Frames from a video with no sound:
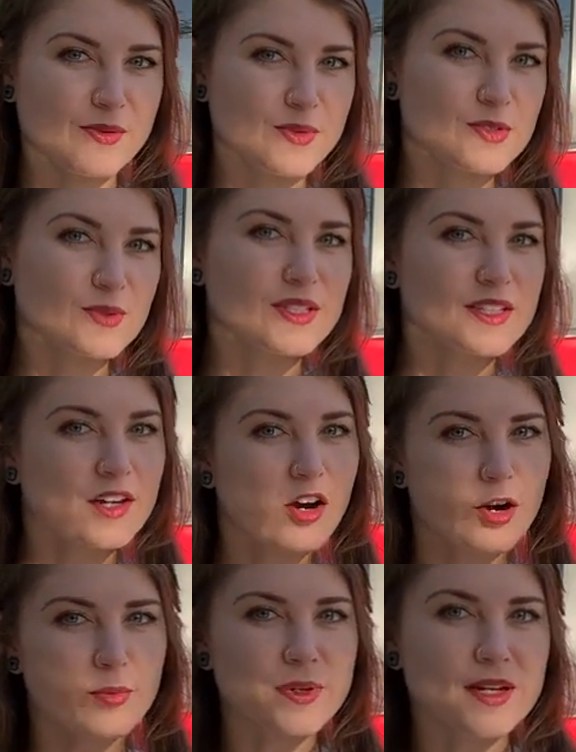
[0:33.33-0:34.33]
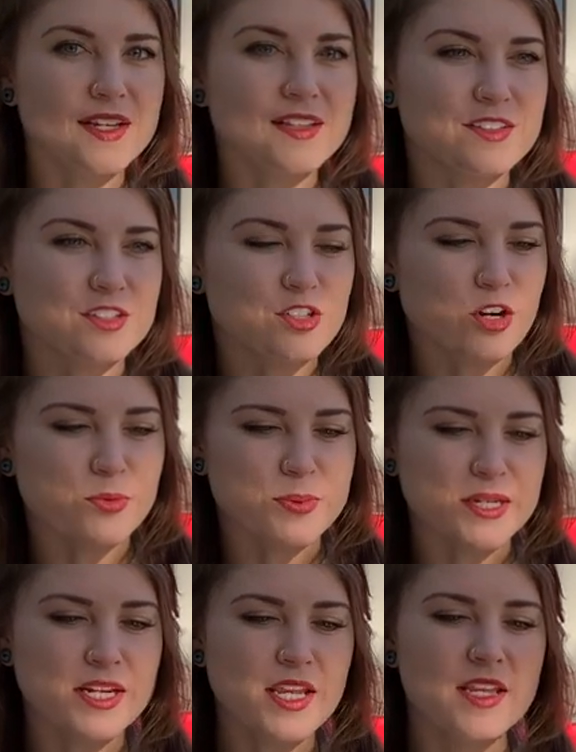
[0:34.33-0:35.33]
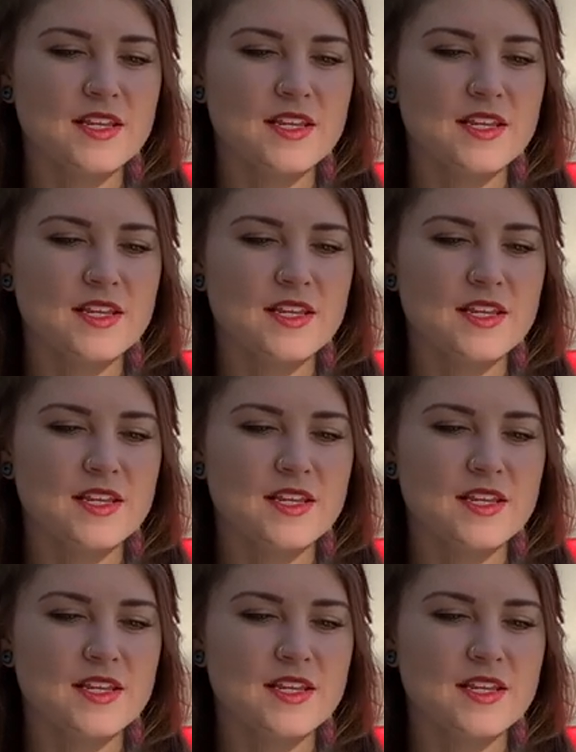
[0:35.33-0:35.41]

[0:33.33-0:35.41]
in between the carbon and the Jarban.